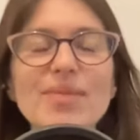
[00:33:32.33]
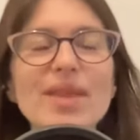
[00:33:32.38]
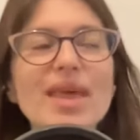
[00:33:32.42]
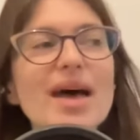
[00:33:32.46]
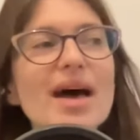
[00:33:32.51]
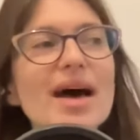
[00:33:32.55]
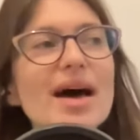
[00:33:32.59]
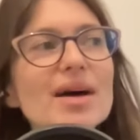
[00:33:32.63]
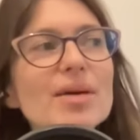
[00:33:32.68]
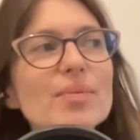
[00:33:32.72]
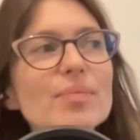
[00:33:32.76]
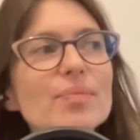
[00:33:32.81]

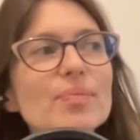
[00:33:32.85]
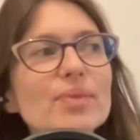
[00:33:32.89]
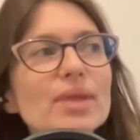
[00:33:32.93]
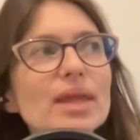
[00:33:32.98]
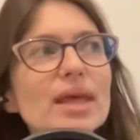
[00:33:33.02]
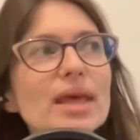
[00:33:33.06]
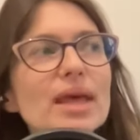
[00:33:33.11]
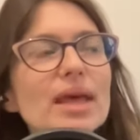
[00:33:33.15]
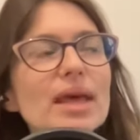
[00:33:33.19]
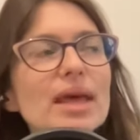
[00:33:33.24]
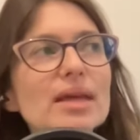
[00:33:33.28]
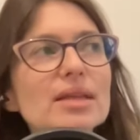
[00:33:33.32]
Um,
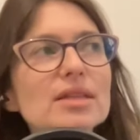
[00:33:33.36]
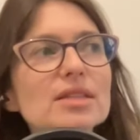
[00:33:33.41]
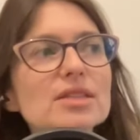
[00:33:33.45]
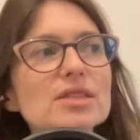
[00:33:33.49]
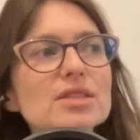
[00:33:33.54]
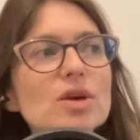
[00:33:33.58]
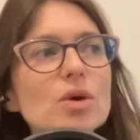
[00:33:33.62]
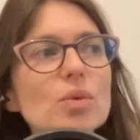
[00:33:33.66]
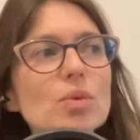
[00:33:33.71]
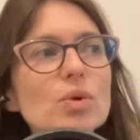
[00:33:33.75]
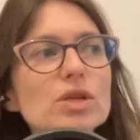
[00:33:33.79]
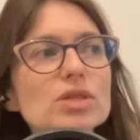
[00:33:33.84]
and
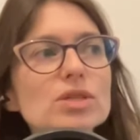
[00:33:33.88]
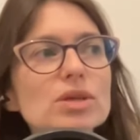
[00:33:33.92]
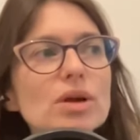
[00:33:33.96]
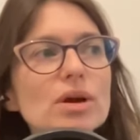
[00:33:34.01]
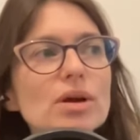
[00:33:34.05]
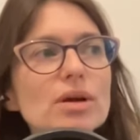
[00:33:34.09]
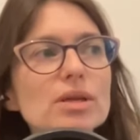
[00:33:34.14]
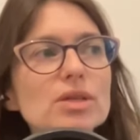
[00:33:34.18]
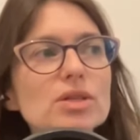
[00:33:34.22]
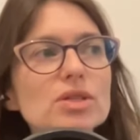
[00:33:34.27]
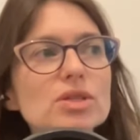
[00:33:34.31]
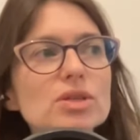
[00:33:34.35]
so we
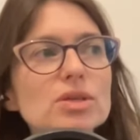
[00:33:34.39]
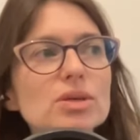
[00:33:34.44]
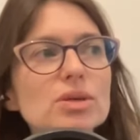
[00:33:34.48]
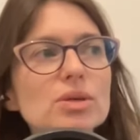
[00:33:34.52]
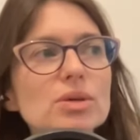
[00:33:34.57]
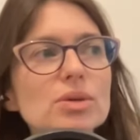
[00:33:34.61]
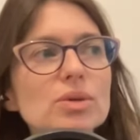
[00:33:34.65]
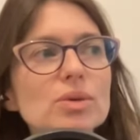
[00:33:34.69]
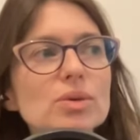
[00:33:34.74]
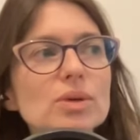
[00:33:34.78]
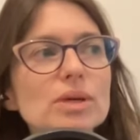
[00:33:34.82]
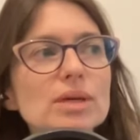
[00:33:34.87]
started
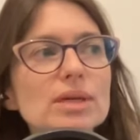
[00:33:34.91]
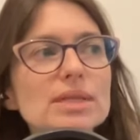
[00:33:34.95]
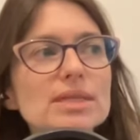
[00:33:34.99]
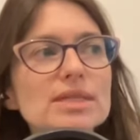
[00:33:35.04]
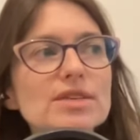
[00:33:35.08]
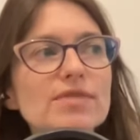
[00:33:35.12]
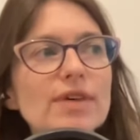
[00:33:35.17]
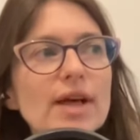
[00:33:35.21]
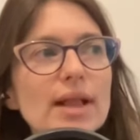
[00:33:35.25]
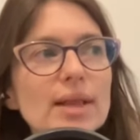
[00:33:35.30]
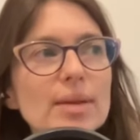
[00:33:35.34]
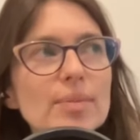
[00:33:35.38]
to
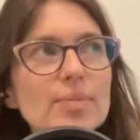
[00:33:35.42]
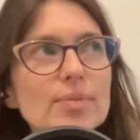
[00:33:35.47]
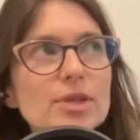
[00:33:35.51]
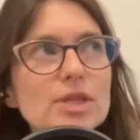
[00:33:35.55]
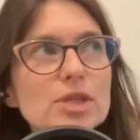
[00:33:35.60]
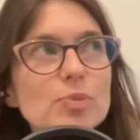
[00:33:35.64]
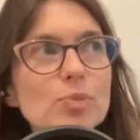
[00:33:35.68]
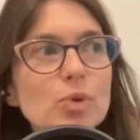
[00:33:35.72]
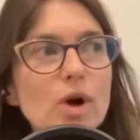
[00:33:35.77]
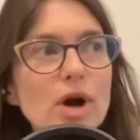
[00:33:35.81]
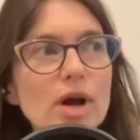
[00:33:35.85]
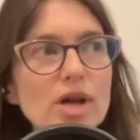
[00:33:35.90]
develop this
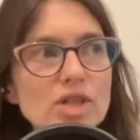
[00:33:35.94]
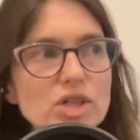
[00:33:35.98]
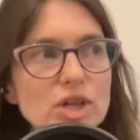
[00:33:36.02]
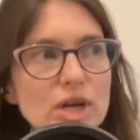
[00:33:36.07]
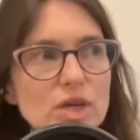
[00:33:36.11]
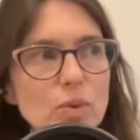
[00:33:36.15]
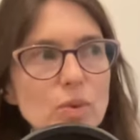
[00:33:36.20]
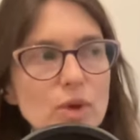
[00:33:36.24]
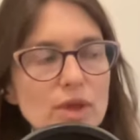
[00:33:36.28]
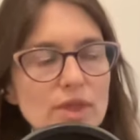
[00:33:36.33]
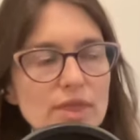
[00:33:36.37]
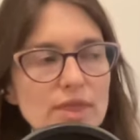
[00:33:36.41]

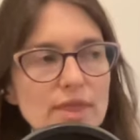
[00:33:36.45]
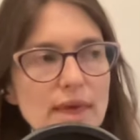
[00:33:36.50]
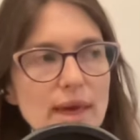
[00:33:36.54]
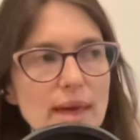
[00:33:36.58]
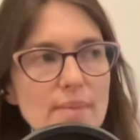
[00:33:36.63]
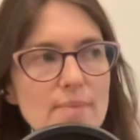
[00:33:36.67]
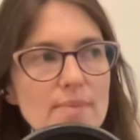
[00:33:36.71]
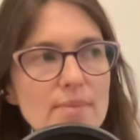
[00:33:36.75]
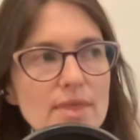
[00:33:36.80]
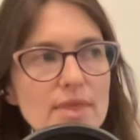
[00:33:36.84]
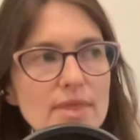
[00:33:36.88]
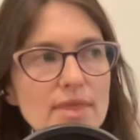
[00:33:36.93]
project with
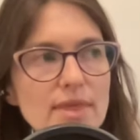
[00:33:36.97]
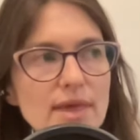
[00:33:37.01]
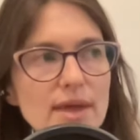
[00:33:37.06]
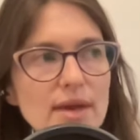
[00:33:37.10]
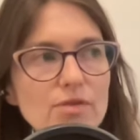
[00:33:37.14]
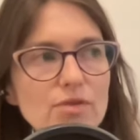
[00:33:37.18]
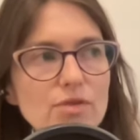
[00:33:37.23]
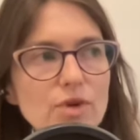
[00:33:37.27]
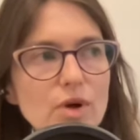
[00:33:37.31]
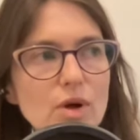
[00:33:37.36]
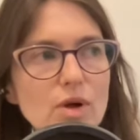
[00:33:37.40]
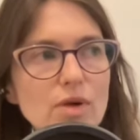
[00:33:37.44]
them that
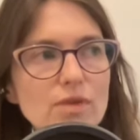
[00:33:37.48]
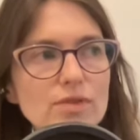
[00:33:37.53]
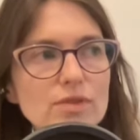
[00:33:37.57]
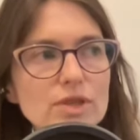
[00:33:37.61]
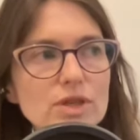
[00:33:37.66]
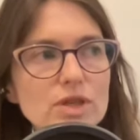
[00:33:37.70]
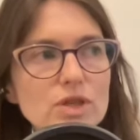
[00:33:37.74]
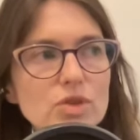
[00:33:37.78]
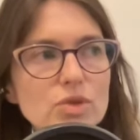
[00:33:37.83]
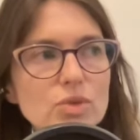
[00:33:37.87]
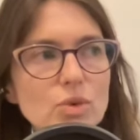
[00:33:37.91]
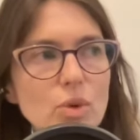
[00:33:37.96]
involved
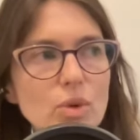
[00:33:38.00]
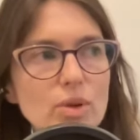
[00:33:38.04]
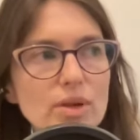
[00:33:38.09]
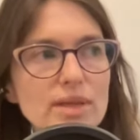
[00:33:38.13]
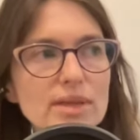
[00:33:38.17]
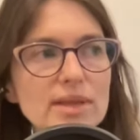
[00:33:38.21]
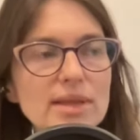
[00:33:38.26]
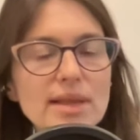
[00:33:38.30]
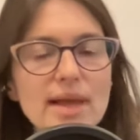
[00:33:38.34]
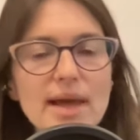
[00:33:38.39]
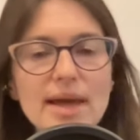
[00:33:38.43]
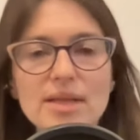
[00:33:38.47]
controlling
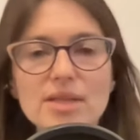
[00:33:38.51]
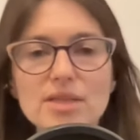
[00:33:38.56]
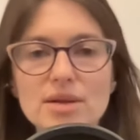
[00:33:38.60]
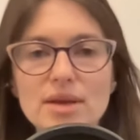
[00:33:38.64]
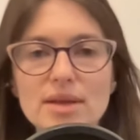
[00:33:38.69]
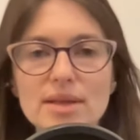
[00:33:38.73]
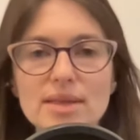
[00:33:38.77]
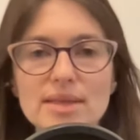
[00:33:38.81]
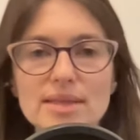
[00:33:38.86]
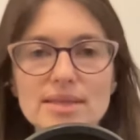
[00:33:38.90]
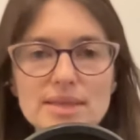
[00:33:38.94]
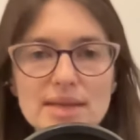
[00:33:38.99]
the lights
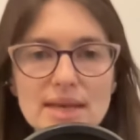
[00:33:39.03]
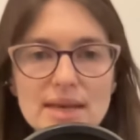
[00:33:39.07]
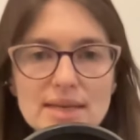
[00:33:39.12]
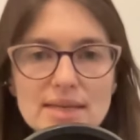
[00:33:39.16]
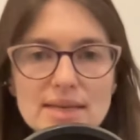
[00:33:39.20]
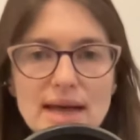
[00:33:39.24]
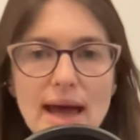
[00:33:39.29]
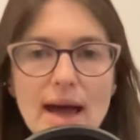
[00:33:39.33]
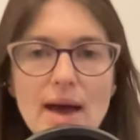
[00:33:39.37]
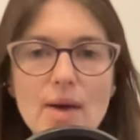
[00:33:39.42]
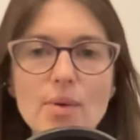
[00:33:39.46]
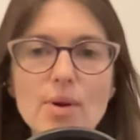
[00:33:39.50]
on the CN
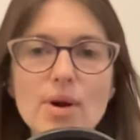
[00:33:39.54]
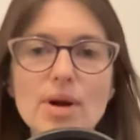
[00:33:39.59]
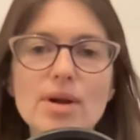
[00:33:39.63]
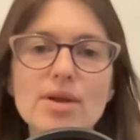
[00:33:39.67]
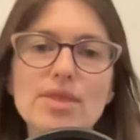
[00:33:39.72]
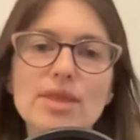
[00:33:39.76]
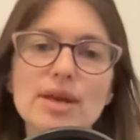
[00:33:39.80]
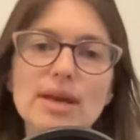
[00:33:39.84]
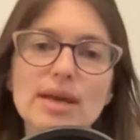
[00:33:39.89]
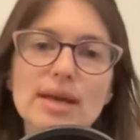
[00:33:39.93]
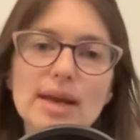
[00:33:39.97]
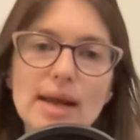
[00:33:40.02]
Tower,
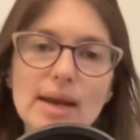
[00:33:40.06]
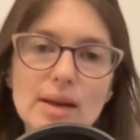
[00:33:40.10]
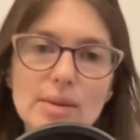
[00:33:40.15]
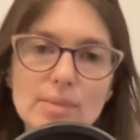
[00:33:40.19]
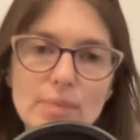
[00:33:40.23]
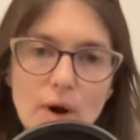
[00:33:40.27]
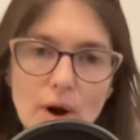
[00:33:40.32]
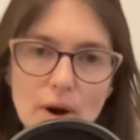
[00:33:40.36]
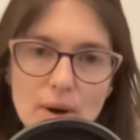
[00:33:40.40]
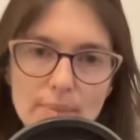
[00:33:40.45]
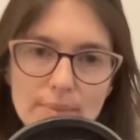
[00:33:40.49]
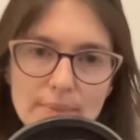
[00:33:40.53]
the Canadian
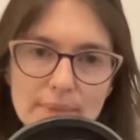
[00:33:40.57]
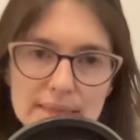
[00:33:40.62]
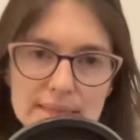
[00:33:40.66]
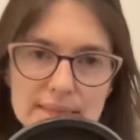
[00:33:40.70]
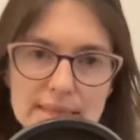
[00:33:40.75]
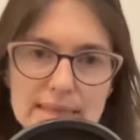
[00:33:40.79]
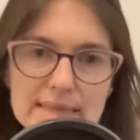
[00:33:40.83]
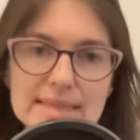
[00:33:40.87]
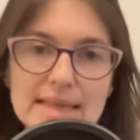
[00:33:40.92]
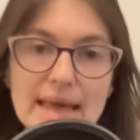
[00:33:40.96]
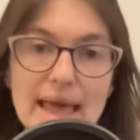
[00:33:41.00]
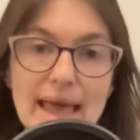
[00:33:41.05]
Park
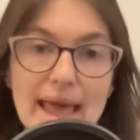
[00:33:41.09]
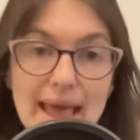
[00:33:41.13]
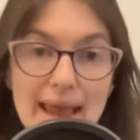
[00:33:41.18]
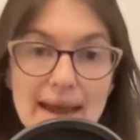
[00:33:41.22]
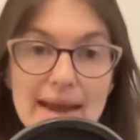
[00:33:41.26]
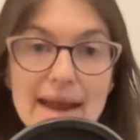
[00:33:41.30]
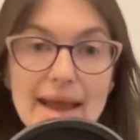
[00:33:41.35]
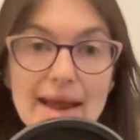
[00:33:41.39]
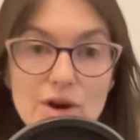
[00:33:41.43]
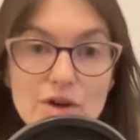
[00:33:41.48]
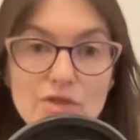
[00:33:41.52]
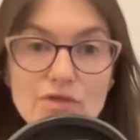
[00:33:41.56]
buildings, and
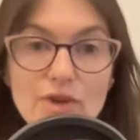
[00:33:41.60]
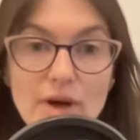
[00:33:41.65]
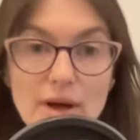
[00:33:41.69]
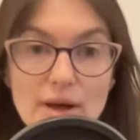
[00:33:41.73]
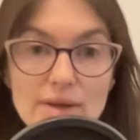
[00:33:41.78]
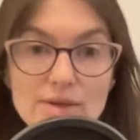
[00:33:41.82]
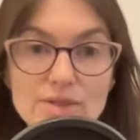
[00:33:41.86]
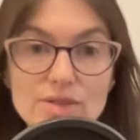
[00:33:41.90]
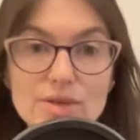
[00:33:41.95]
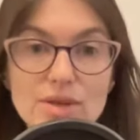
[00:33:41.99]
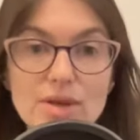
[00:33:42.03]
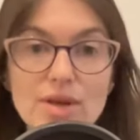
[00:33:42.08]
Niagara
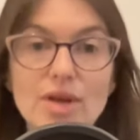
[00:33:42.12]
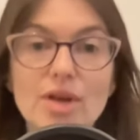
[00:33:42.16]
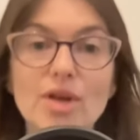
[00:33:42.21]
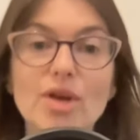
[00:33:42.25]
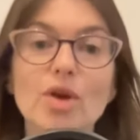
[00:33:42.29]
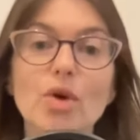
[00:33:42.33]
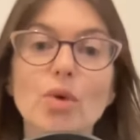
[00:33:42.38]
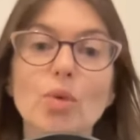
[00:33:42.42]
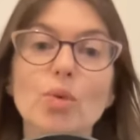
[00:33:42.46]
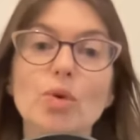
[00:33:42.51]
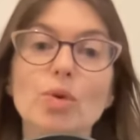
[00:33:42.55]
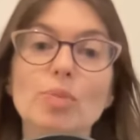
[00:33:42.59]
Falls
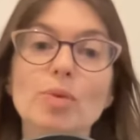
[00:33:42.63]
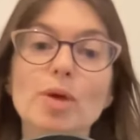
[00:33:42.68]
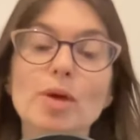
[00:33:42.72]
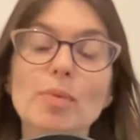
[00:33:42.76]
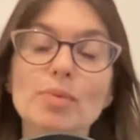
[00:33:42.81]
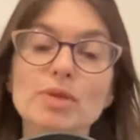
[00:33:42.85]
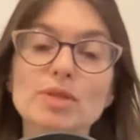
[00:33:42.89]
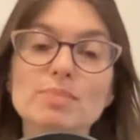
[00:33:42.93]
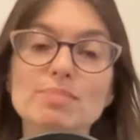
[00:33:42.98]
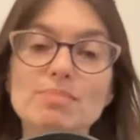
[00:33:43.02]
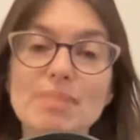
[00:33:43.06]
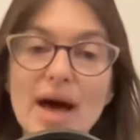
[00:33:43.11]
with
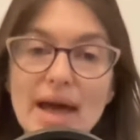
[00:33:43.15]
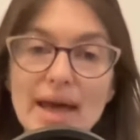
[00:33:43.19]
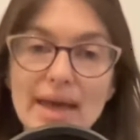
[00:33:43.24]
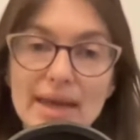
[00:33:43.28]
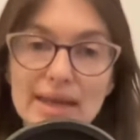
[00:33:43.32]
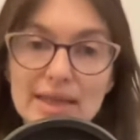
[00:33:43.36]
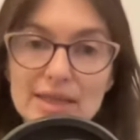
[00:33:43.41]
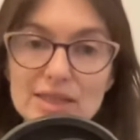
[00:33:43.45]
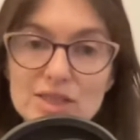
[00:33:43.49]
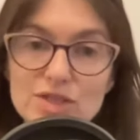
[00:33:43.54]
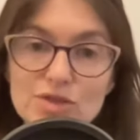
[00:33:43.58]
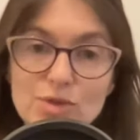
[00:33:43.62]
people's
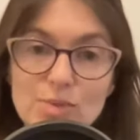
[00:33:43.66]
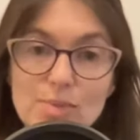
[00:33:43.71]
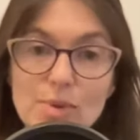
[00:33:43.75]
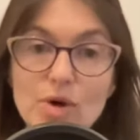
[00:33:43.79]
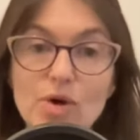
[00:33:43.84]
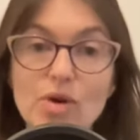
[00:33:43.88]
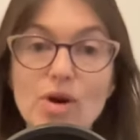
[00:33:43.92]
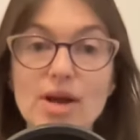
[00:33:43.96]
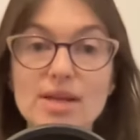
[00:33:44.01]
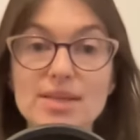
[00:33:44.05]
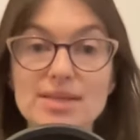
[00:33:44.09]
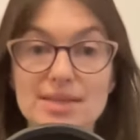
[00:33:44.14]
minds from
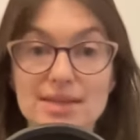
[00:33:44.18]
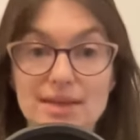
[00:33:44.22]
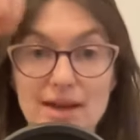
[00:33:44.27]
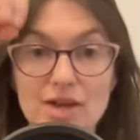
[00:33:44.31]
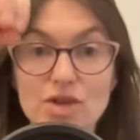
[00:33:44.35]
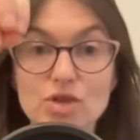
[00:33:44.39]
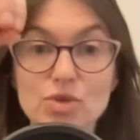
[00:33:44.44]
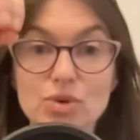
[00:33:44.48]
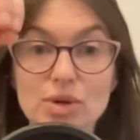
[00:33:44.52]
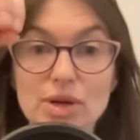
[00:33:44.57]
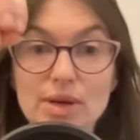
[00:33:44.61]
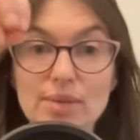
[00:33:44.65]
across the
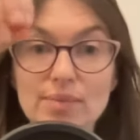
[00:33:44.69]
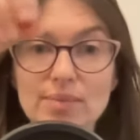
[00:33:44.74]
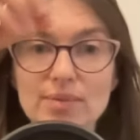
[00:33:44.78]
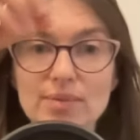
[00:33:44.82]
country.